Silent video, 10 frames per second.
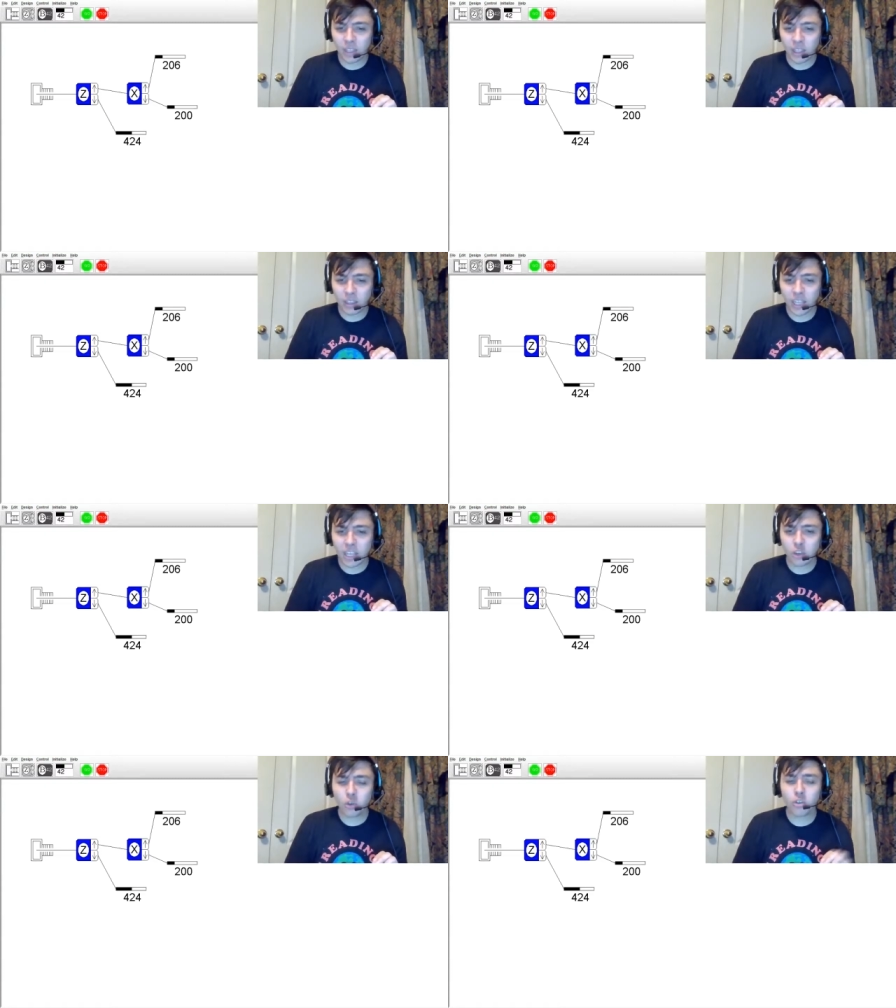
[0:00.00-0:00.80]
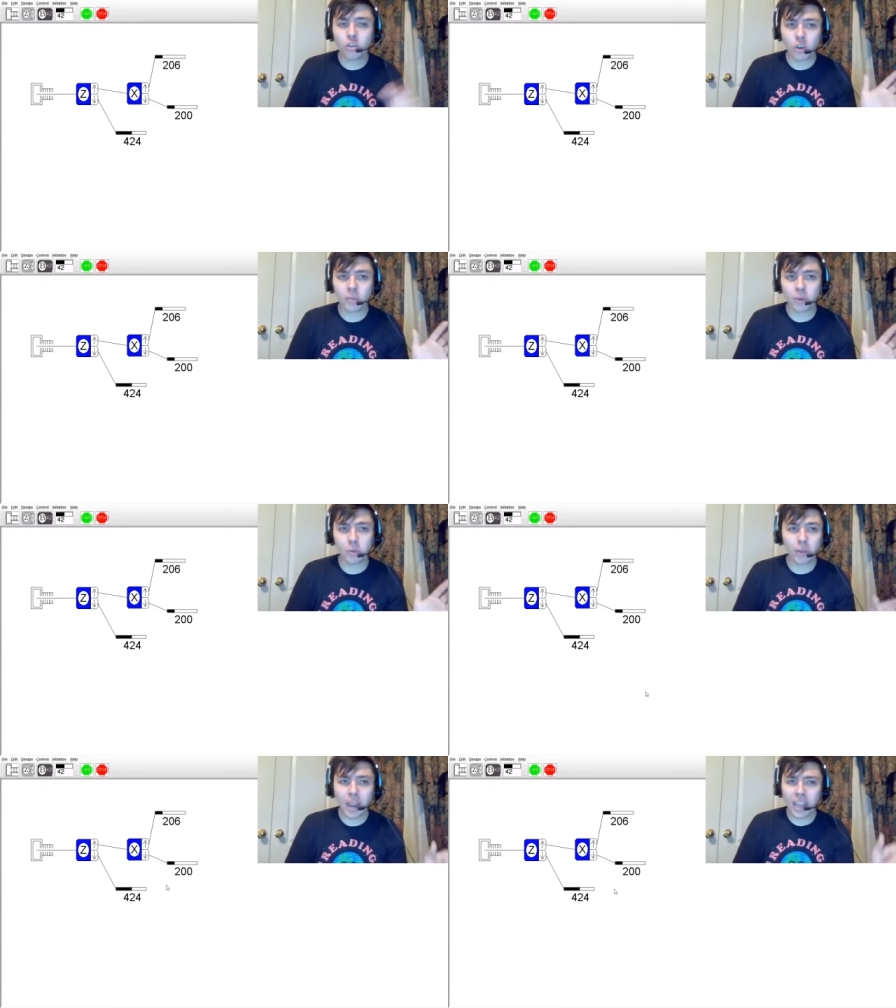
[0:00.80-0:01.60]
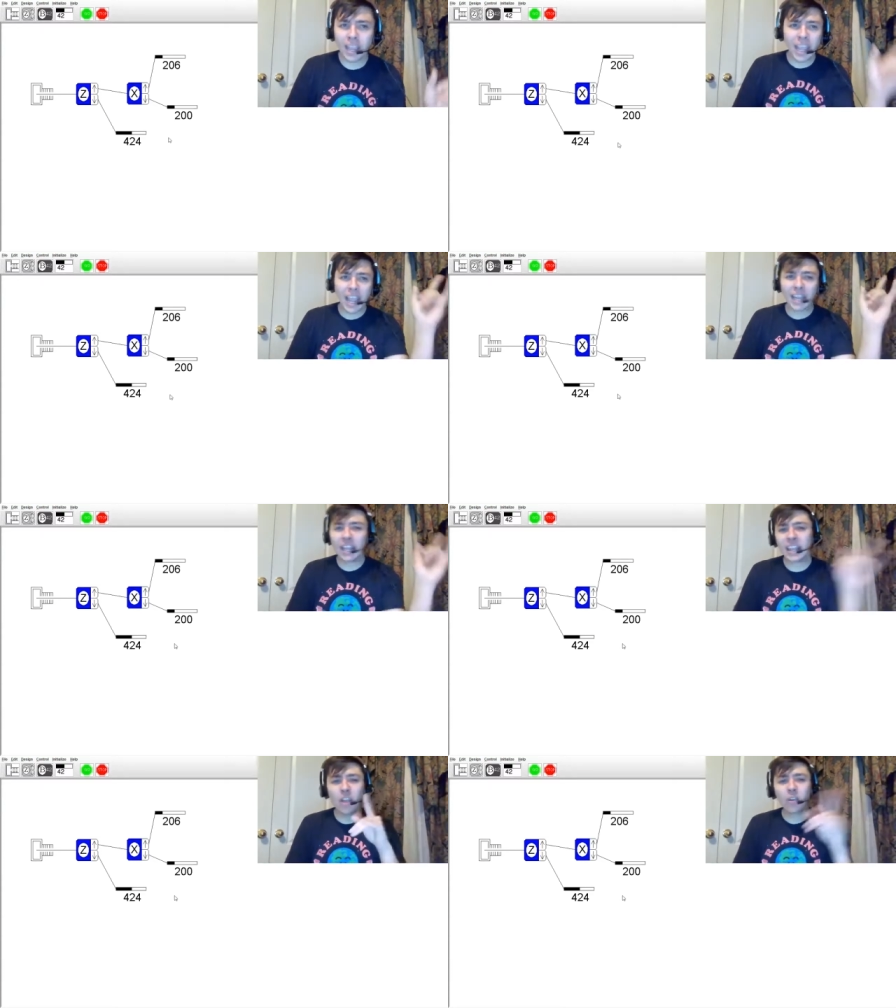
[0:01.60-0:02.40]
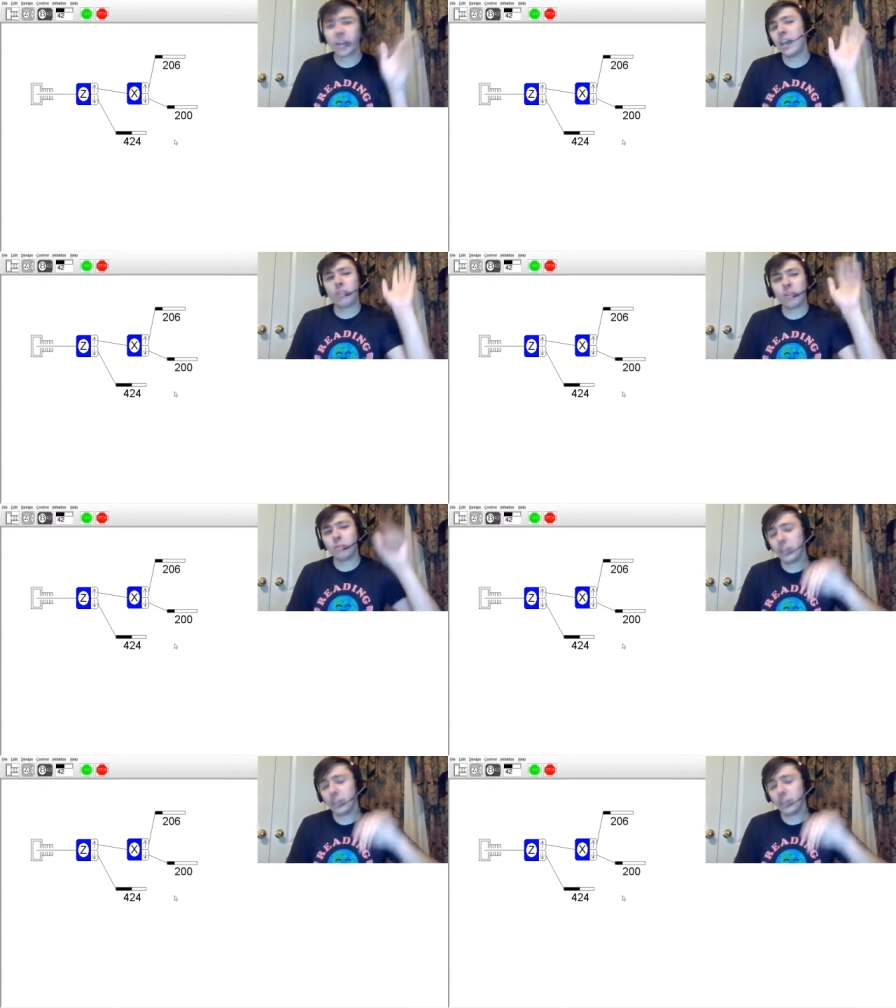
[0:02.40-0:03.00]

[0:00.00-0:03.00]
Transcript: let's do a new experiment, right? And let's say, okay, Romin,